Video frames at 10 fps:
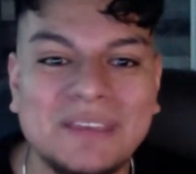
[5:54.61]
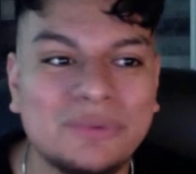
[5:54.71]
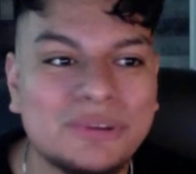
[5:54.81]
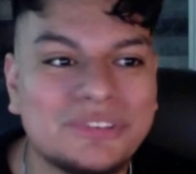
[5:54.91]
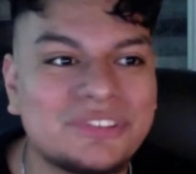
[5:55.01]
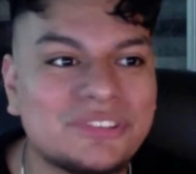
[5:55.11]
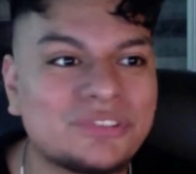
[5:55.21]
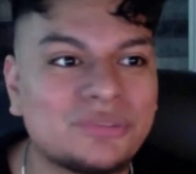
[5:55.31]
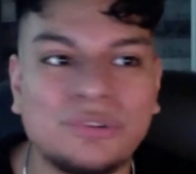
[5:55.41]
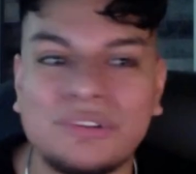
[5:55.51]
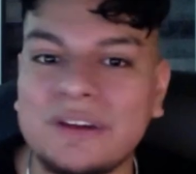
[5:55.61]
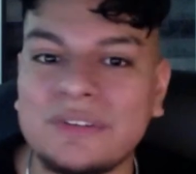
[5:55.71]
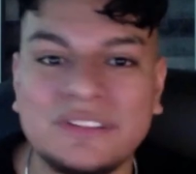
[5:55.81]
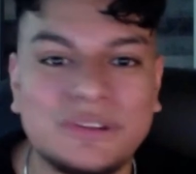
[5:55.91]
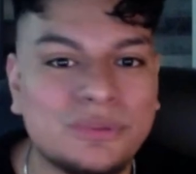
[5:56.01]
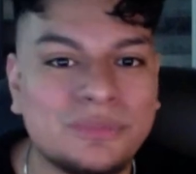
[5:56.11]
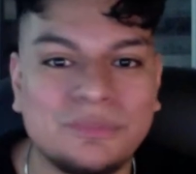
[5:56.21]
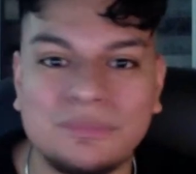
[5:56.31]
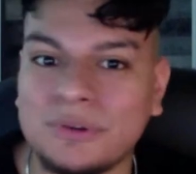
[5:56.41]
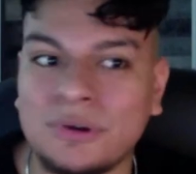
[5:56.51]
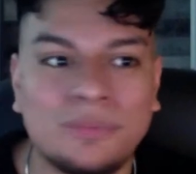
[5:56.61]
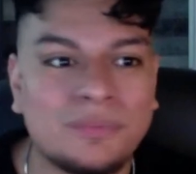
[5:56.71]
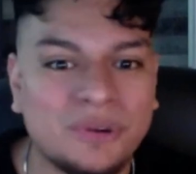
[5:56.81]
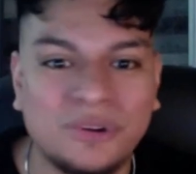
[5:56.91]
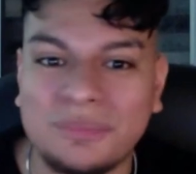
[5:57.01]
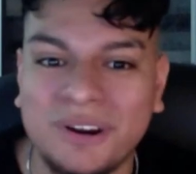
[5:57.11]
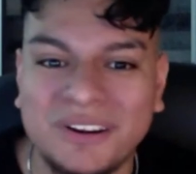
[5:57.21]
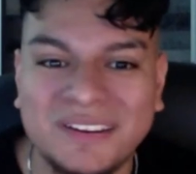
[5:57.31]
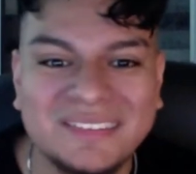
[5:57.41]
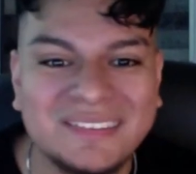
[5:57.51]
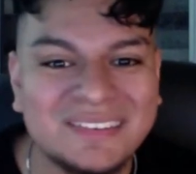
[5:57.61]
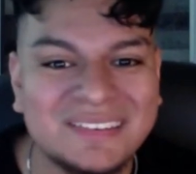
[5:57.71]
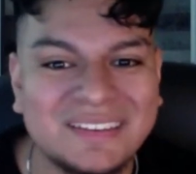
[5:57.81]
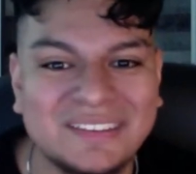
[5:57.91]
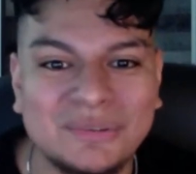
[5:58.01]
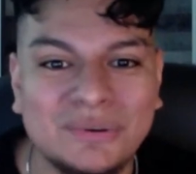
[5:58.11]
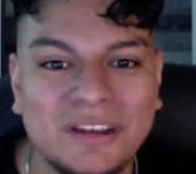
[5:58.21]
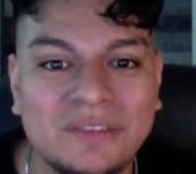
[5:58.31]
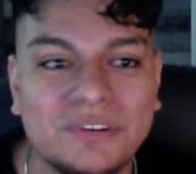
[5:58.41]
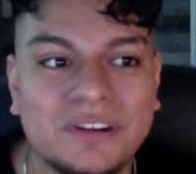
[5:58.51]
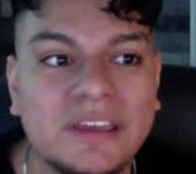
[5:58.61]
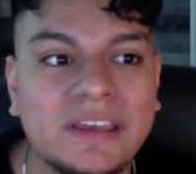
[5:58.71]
We used to just screw around, you know, go go to parties and and do whatever.